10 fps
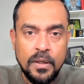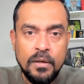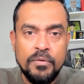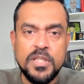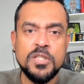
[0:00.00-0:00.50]

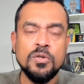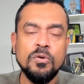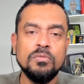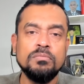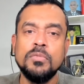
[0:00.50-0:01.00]
which is
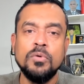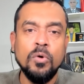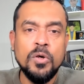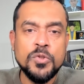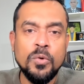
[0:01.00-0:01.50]

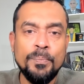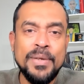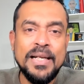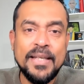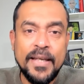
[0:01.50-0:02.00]
also
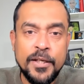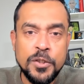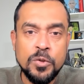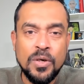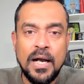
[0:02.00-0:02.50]
built
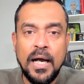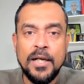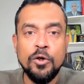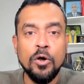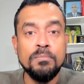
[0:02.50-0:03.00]
into
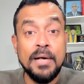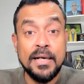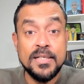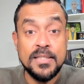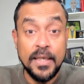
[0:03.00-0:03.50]
Kali or
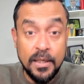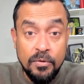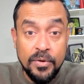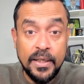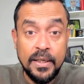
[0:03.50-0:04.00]
Parrot
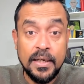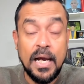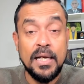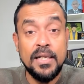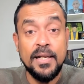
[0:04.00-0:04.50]
security,
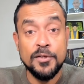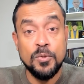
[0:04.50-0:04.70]
Kali Linux or